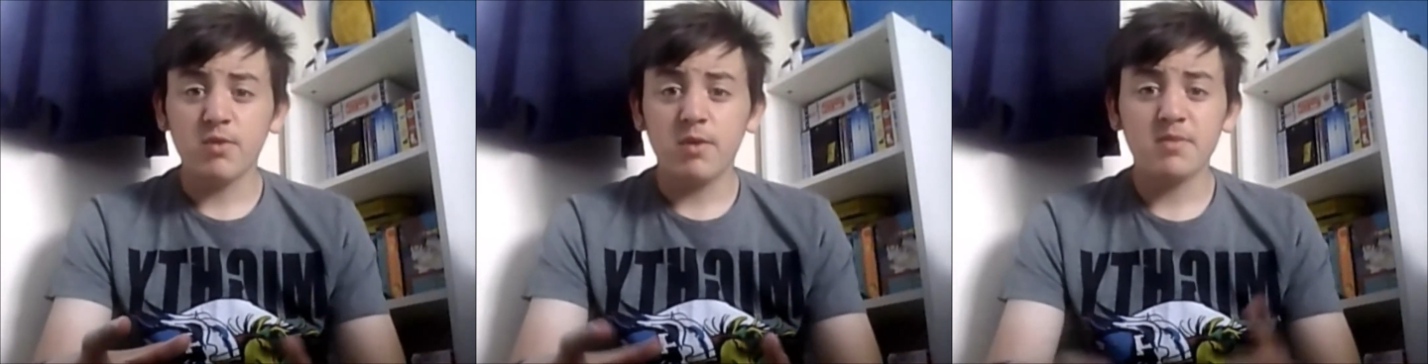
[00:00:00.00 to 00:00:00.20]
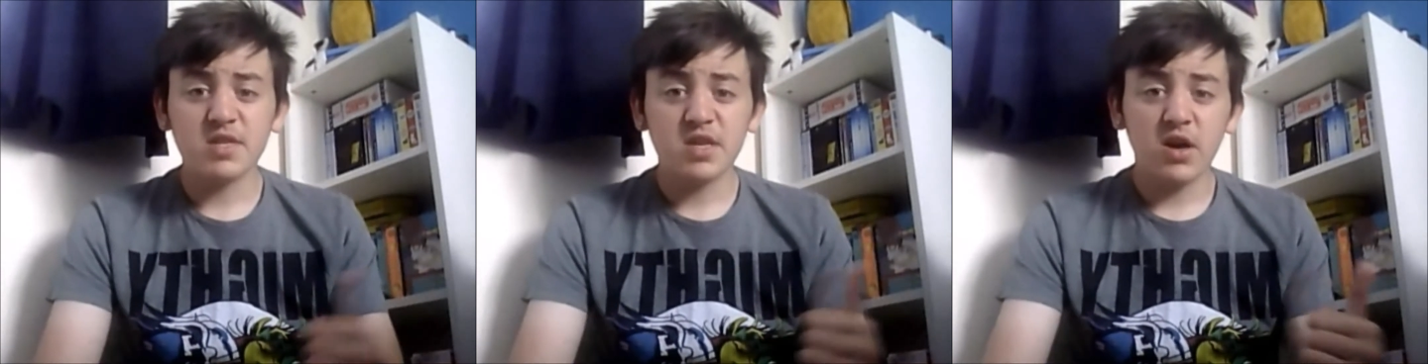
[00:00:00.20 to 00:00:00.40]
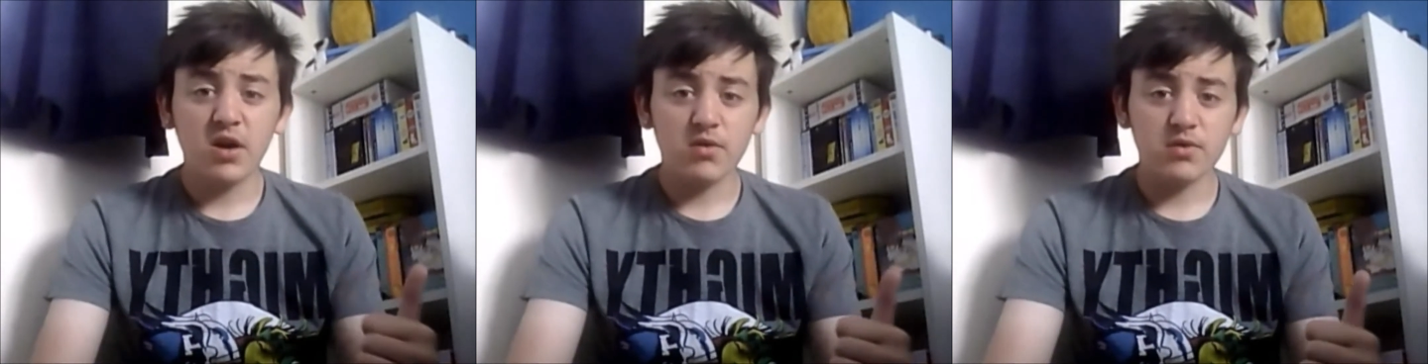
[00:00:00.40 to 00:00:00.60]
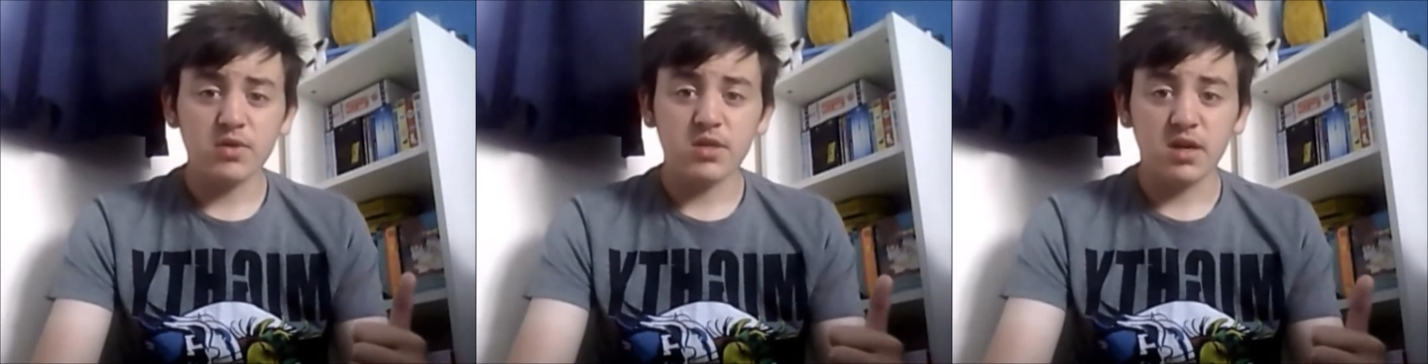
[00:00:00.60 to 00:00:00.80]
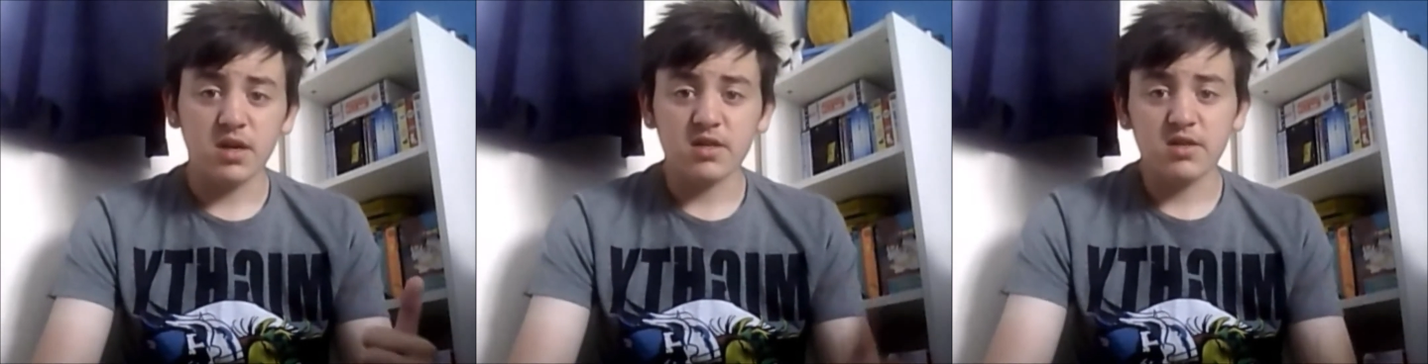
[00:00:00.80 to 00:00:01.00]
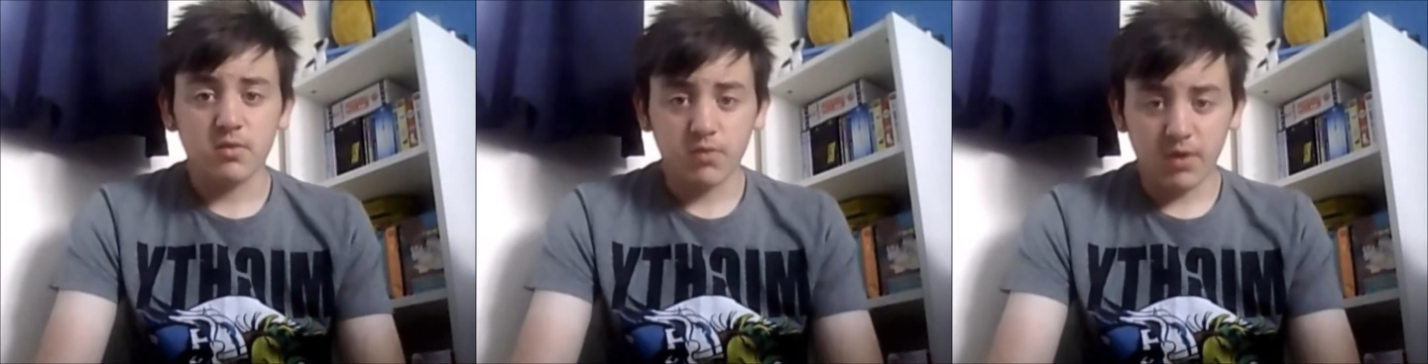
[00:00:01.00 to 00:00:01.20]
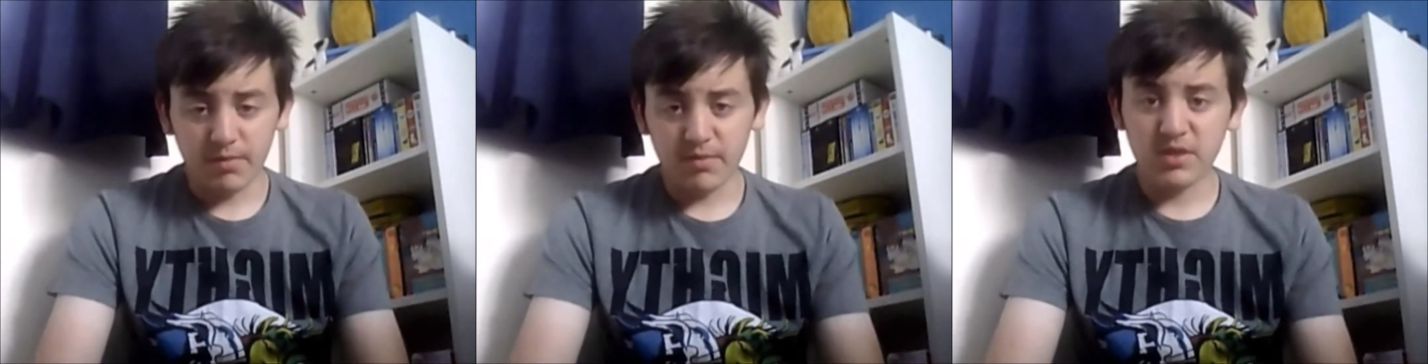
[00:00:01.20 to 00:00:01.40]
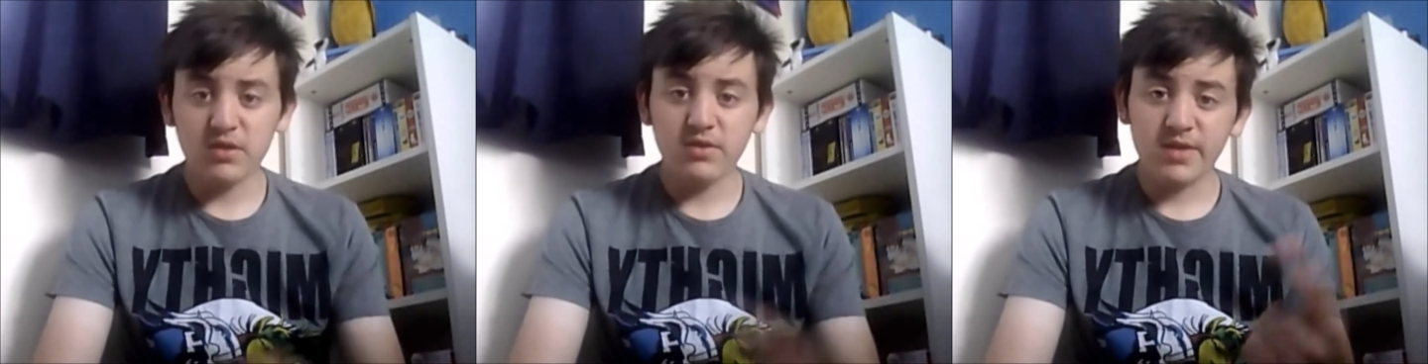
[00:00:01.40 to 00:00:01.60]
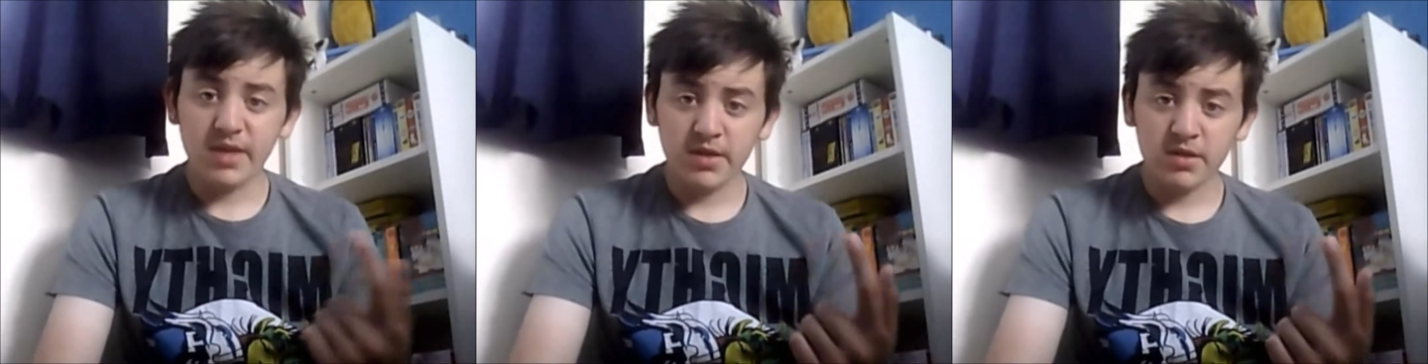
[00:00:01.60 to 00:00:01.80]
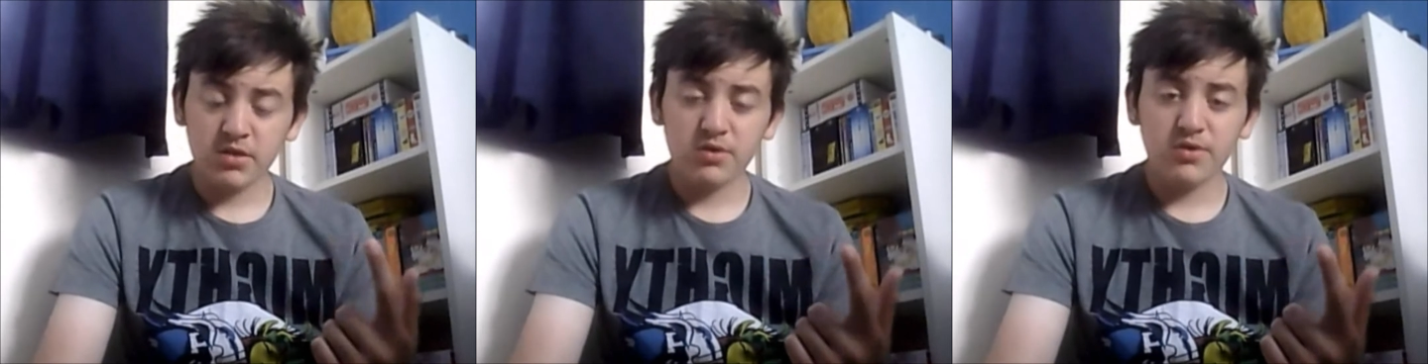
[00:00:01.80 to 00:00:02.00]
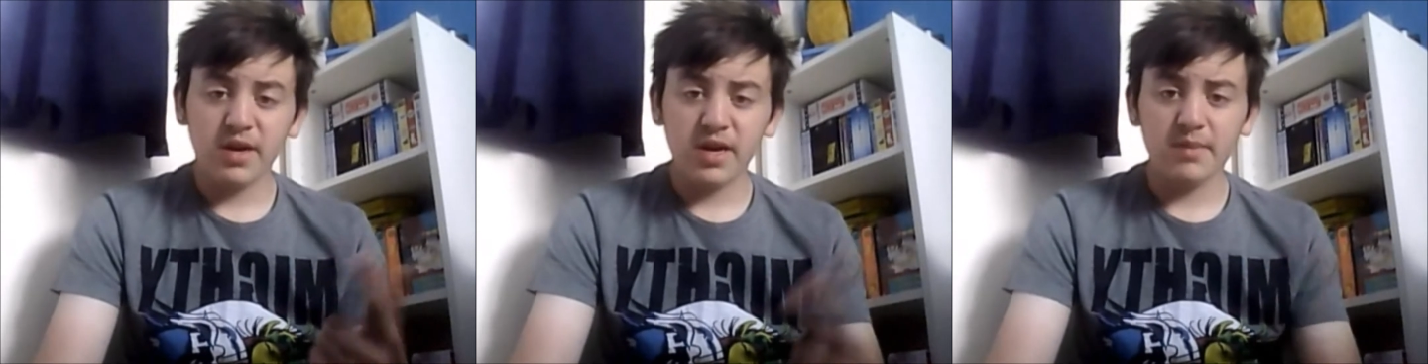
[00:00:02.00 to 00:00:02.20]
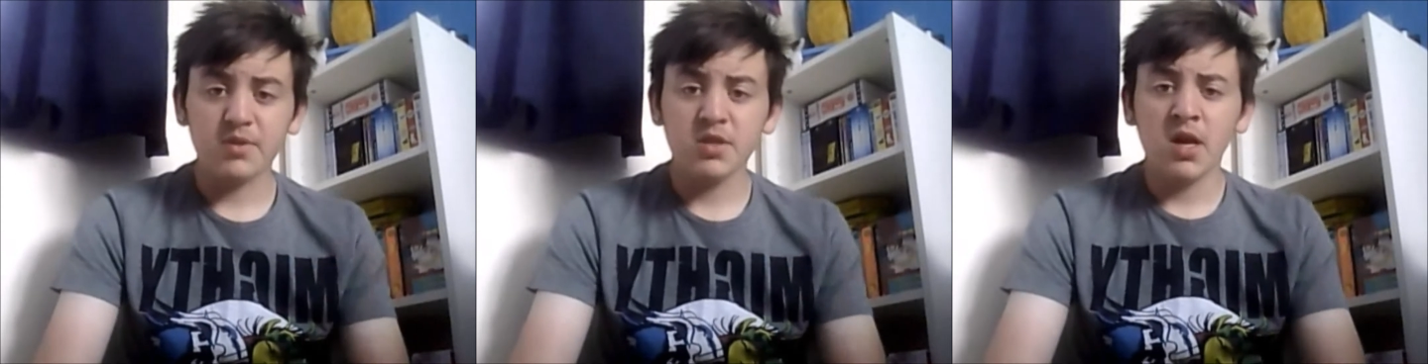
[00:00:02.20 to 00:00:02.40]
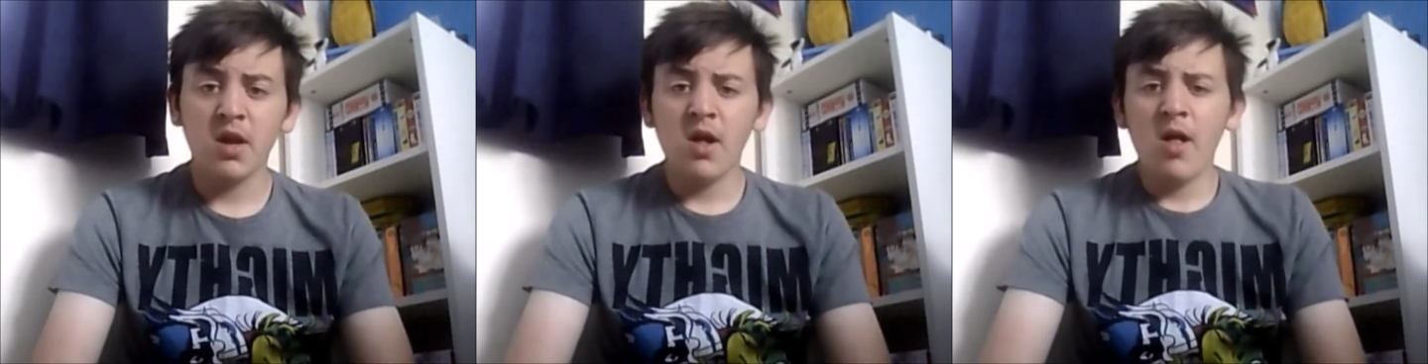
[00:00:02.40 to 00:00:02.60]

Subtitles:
One was Colonel Stars, one was Lieutenant Stripes.